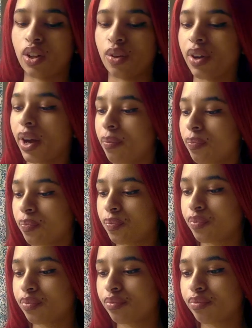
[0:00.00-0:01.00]
Okay.
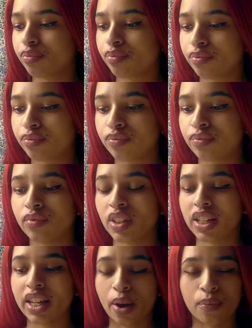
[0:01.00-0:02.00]

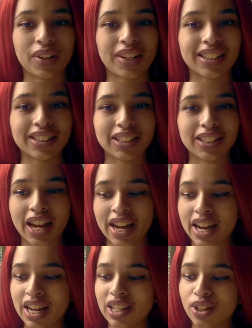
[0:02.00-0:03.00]
Yeah, we got the
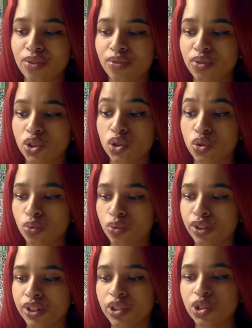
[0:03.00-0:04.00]
9 of
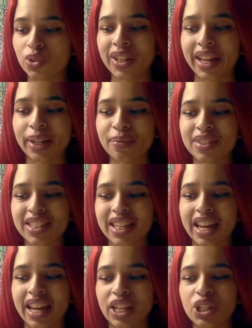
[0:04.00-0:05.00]
Swords. So like I'm
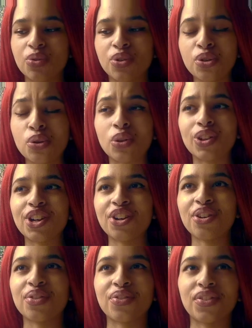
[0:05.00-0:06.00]
saying, you are no
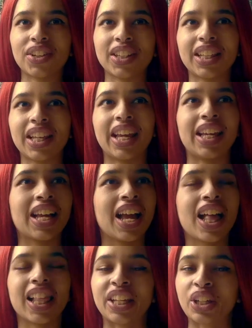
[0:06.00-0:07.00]
longer feeling
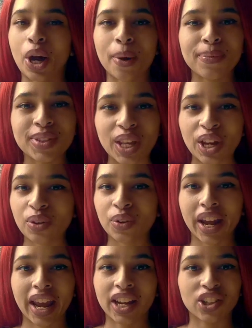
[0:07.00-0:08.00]
like upset
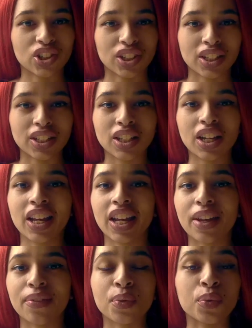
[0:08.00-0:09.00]
or anxious.
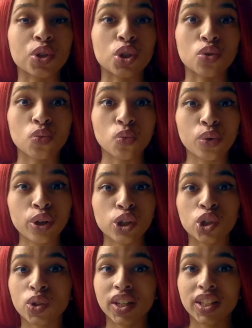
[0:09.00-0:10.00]
If it was work
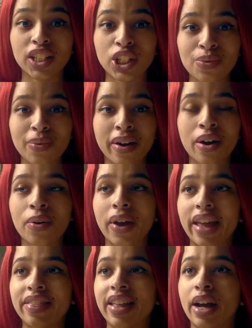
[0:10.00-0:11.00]
stressing you out
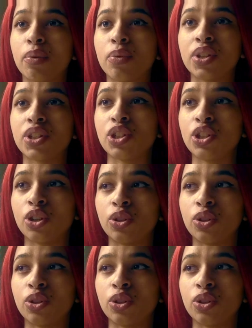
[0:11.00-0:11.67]
and that was,